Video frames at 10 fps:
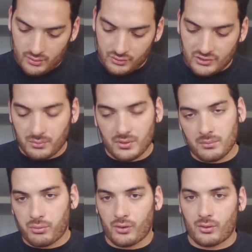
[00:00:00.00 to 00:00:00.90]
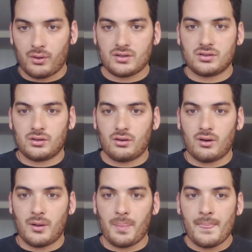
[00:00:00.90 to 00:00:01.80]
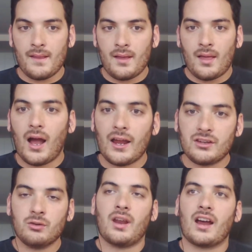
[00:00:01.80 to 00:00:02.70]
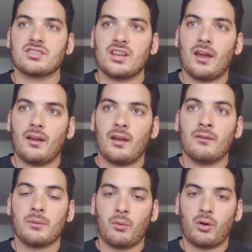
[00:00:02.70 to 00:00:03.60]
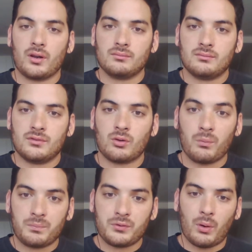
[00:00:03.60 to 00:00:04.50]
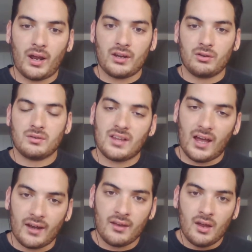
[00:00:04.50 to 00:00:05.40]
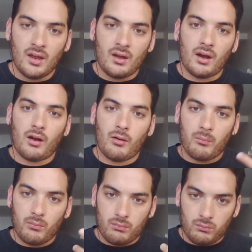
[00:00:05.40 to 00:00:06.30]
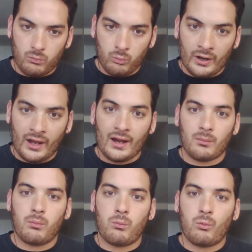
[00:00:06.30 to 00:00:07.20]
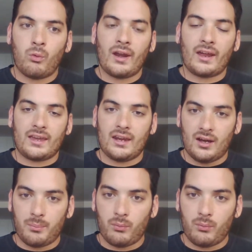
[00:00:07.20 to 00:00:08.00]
So that's a really important question. I do it actually every morning. So what I do is that when I get up,